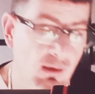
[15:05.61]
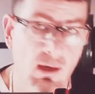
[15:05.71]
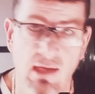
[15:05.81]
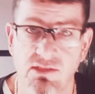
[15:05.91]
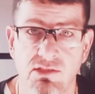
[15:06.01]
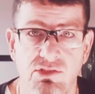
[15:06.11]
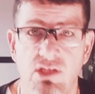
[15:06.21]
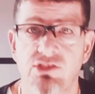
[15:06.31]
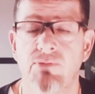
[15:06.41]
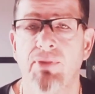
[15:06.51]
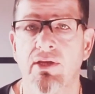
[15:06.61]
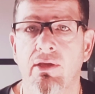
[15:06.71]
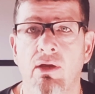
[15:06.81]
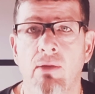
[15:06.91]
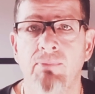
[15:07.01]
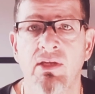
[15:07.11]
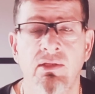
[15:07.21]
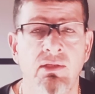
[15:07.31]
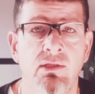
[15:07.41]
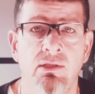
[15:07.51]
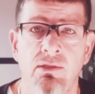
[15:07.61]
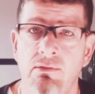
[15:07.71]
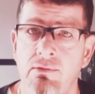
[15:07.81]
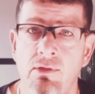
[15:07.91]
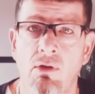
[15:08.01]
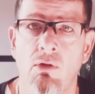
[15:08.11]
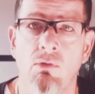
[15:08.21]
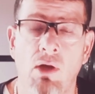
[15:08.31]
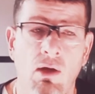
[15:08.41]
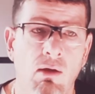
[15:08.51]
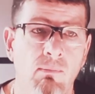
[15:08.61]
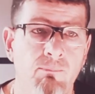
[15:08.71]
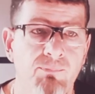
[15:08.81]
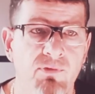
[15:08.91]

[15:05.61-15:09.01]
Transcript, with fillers: suggest you pick it up. You know, um,